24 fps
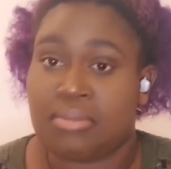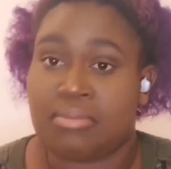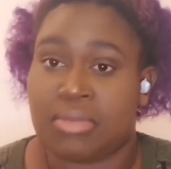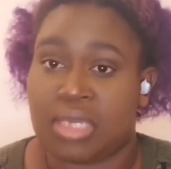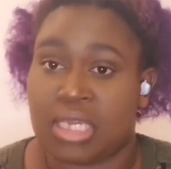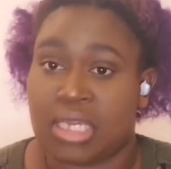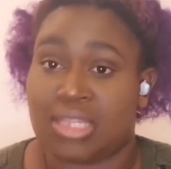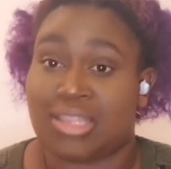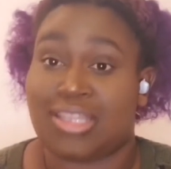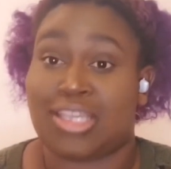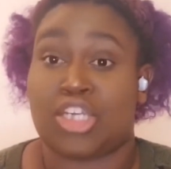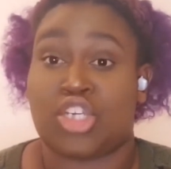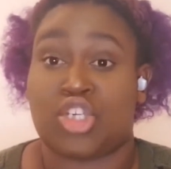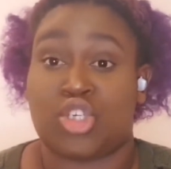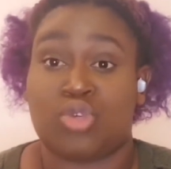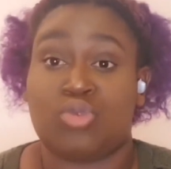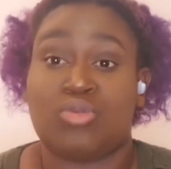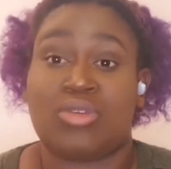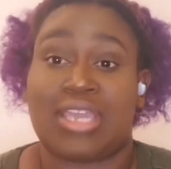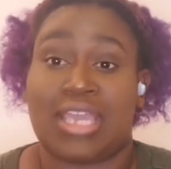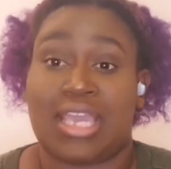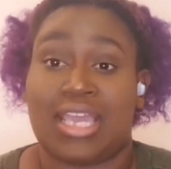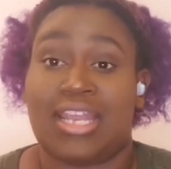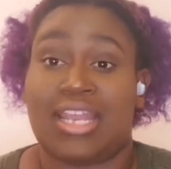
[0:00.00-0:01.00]
that you
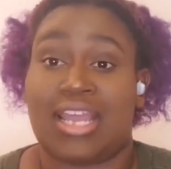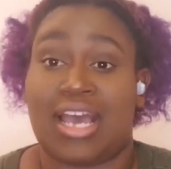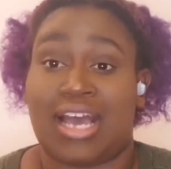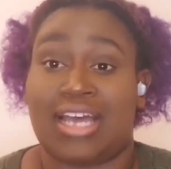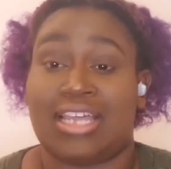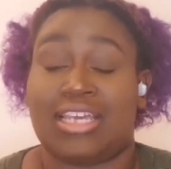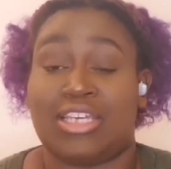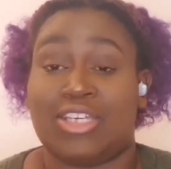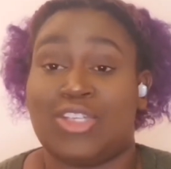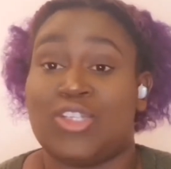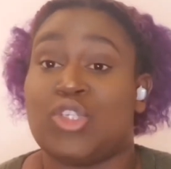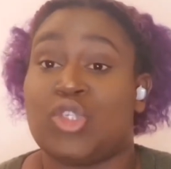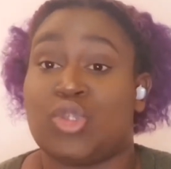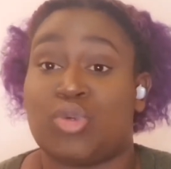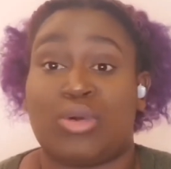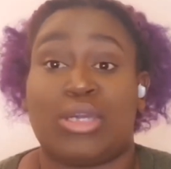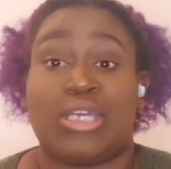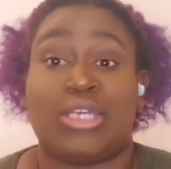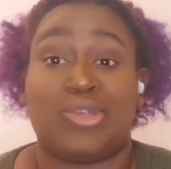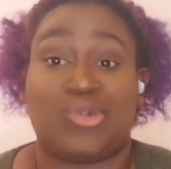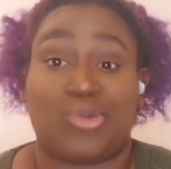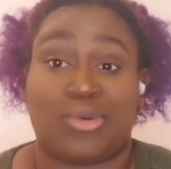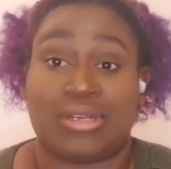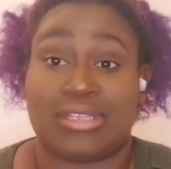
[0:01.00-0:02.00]
cannot enjoy your
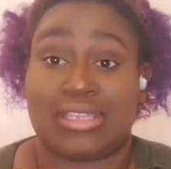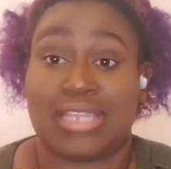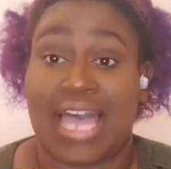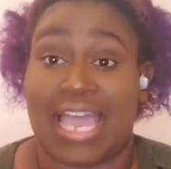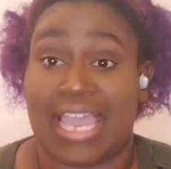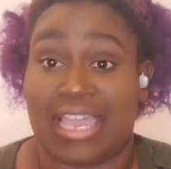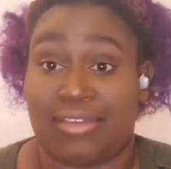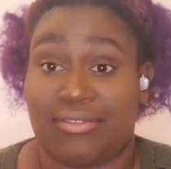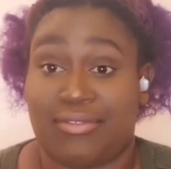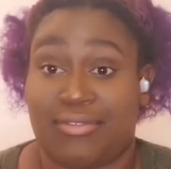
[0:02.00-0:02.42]
life.